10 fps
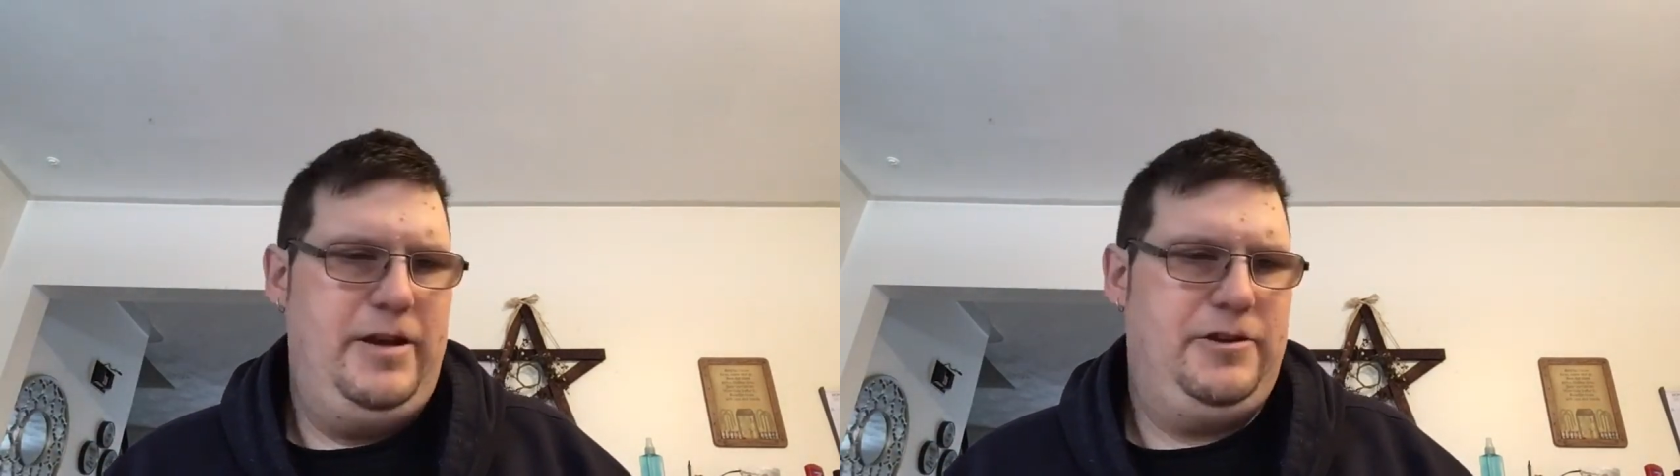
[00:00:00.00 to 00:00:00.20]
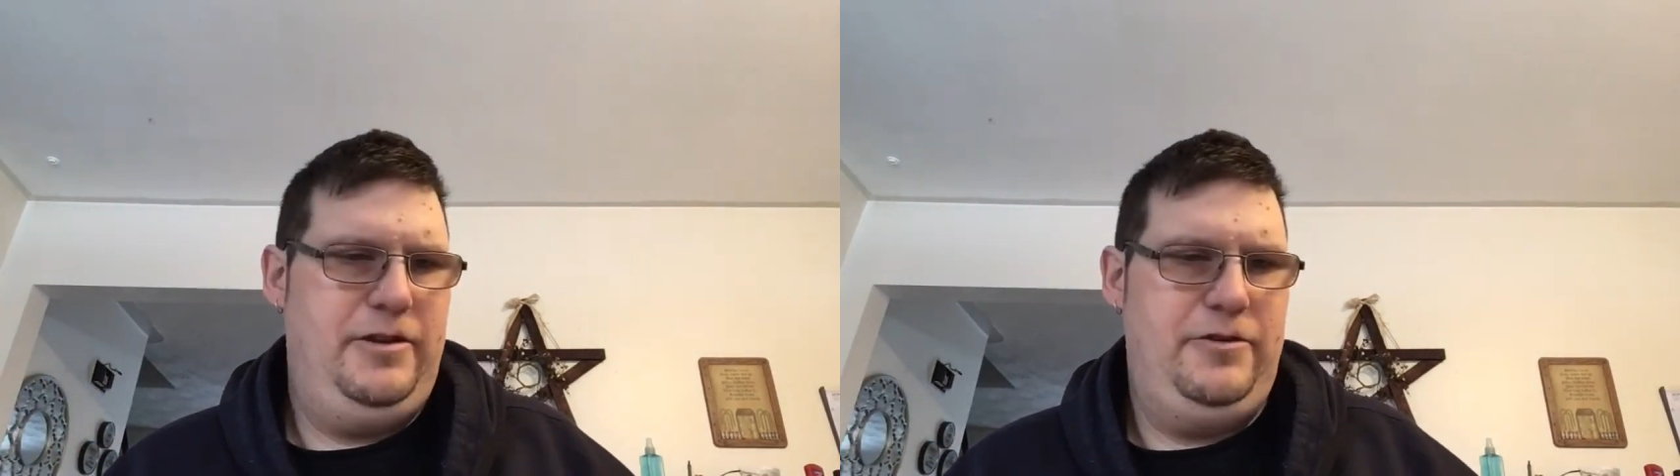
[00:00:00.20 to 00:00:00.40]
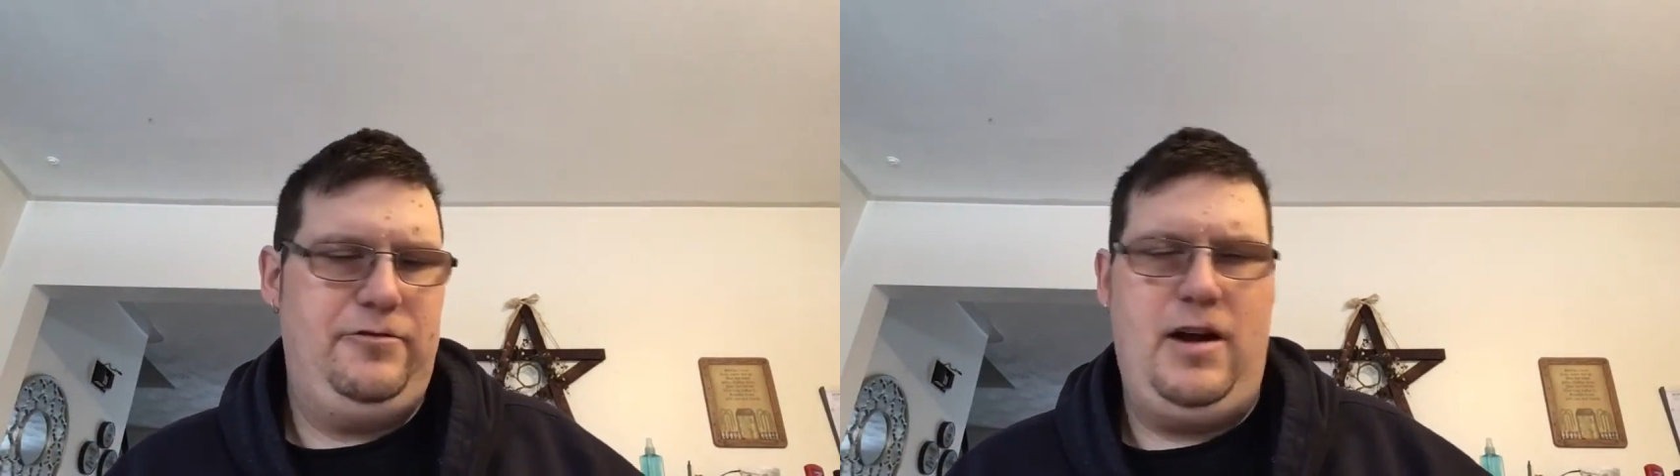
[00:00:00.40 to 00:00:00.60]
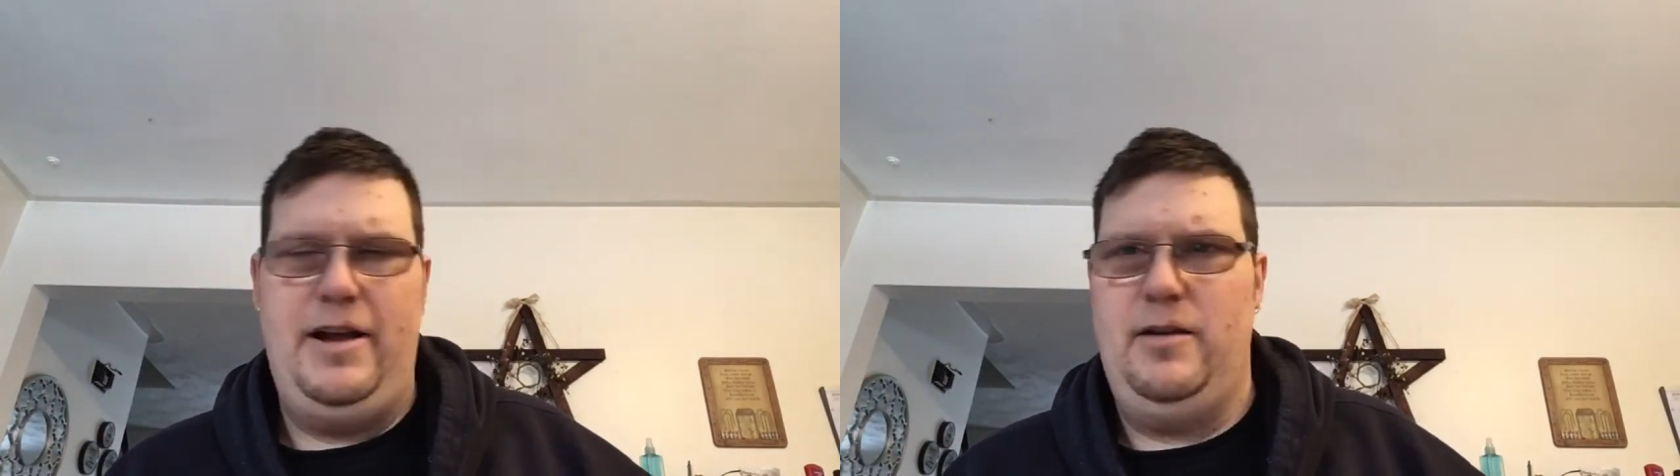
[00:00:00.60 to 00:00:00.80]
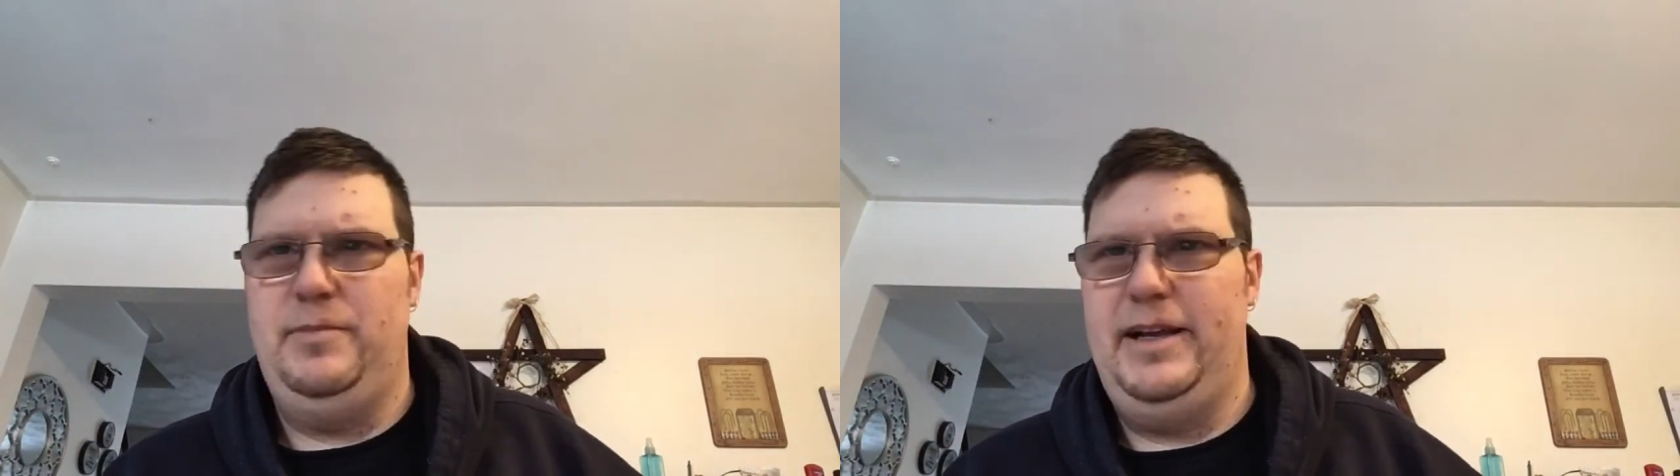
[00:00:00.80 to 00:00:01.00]
Make sure you
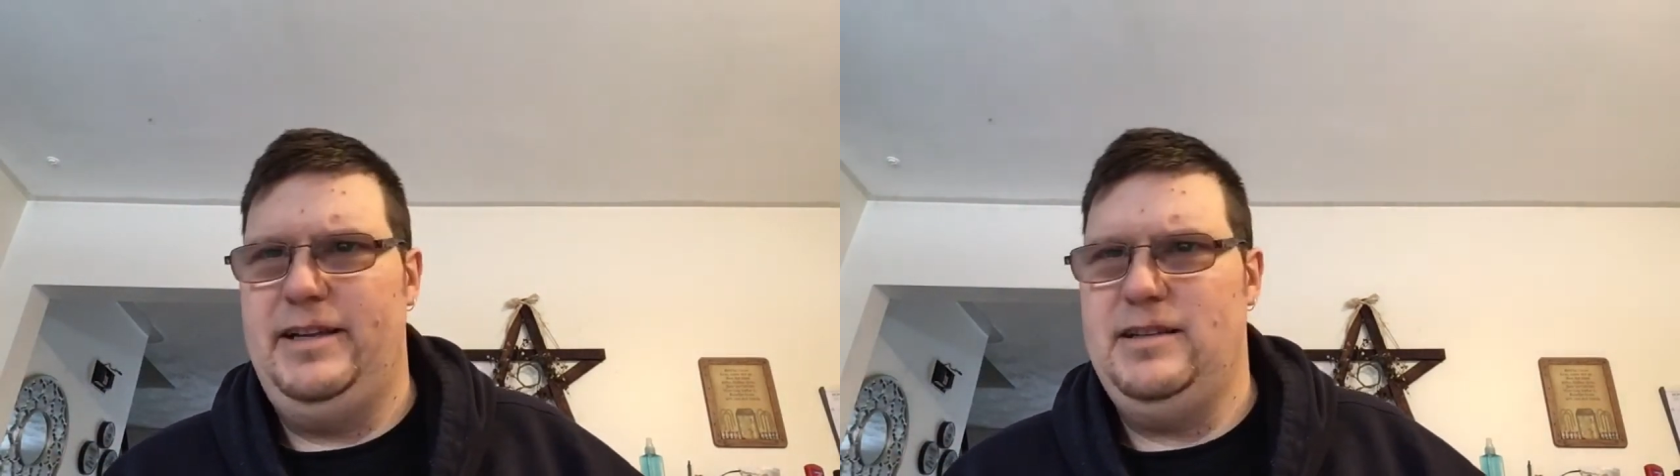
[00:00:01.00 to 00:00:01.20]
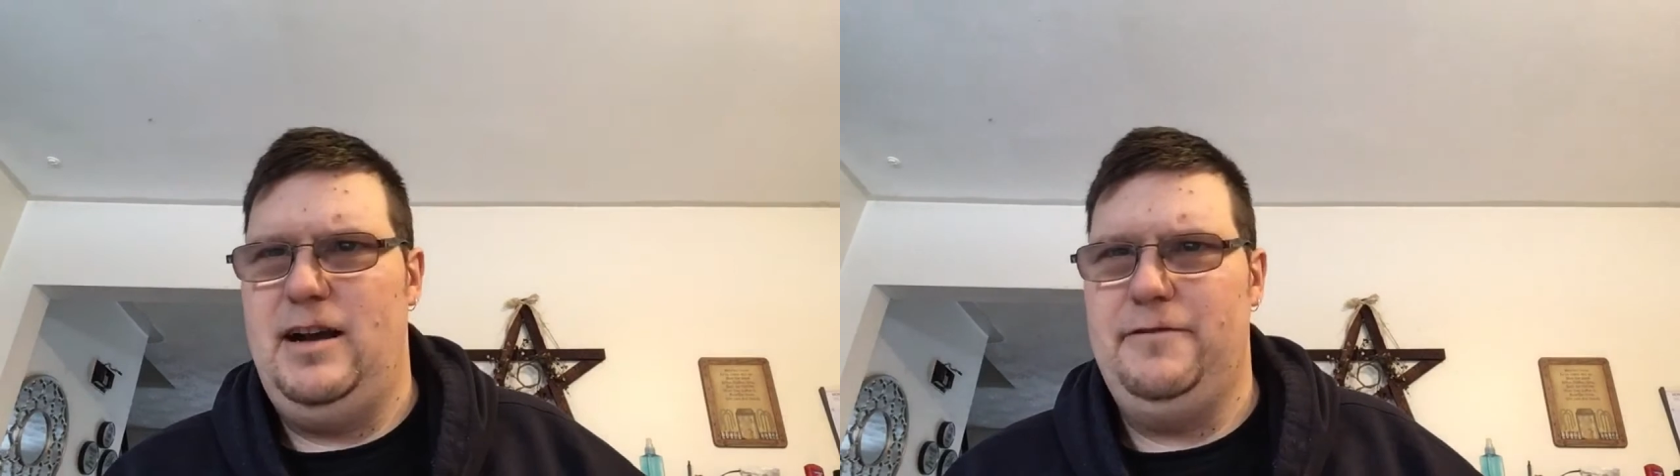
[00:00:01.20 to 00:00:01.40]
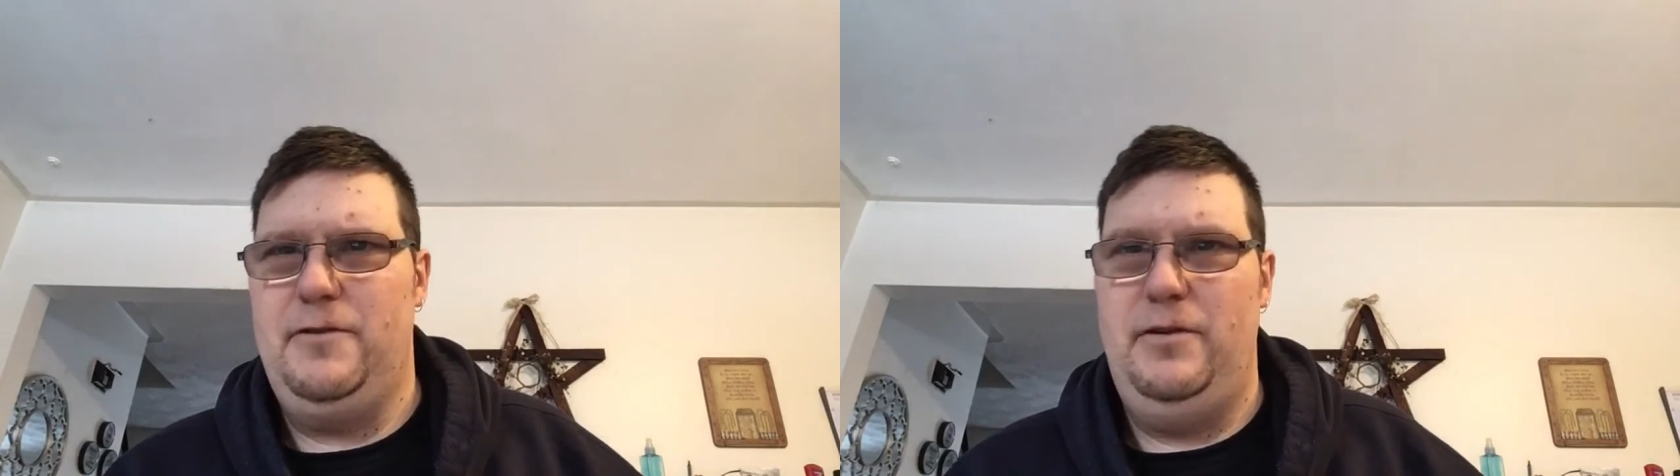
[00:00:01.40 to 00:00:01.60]
dry your blades off